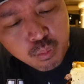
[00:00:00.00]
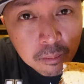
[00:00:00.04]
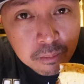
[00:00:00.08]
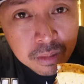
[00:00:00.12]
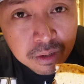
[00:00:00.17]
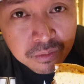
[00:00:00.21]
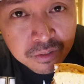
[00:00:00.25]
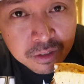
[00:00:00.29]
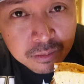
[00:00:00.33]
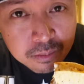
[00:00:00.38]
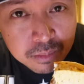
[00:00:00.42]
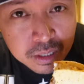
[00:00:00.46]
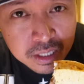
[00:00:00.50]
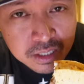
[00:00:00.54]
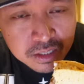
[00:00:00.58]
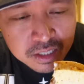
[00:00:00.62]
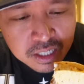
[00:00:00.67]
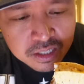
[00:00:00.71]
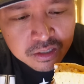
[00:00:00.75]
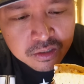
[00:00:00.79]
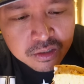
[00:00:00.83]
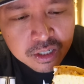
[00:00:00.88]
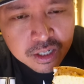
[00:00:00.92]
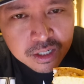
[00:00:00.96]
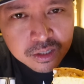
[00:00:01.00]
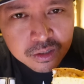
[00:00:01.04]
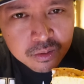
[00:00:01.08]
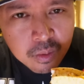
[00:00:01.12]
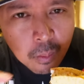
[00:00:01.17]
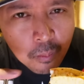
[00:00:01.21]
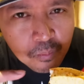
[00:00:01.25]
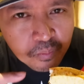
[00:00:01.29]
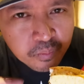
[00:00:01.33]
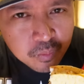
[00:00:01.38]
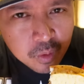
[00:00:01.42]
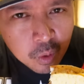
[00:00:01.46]
Even the beans has taste.
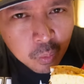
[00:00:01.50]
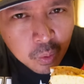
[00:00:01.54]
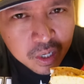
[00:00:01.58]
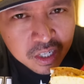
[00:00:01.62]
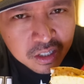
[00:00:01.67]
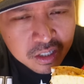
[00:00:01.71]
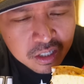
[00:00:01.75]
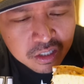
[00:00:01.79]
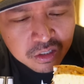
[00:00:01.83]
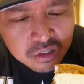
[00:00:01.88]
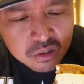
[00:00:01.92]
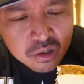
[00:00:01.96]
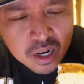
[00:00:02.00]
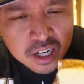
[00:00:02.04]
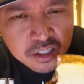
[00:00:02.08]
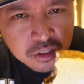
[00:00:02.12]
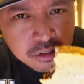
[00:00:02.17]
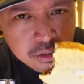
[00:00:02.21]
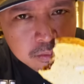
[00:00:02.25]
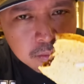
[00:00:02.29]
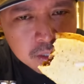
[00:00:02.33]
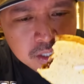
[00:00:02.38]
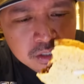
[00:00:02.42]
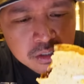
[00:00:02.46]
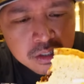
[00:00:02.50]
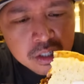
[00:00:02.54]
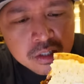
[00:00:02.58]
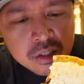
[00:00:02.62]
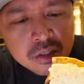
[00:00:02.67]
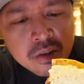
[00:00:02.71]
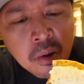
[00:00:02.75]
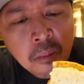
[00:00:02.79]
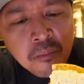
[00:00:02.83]
The white will actually makes this